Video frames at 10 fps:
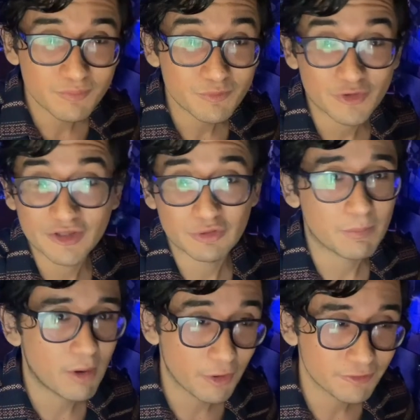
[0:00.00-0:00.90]
You can do
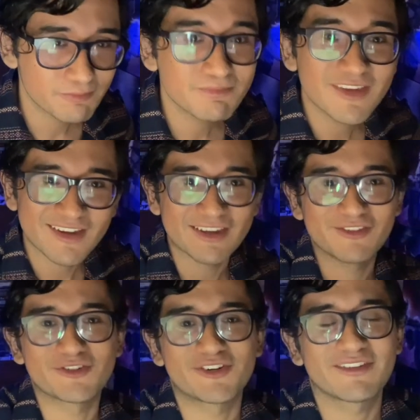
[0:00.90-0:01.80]
both.
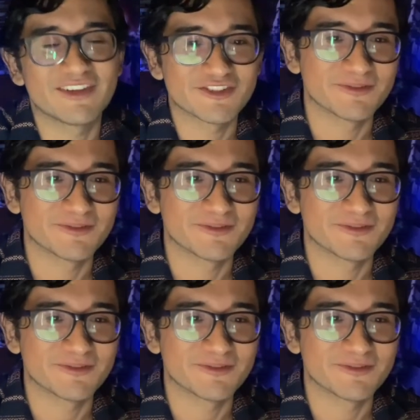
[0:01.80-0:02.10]
It's your decision.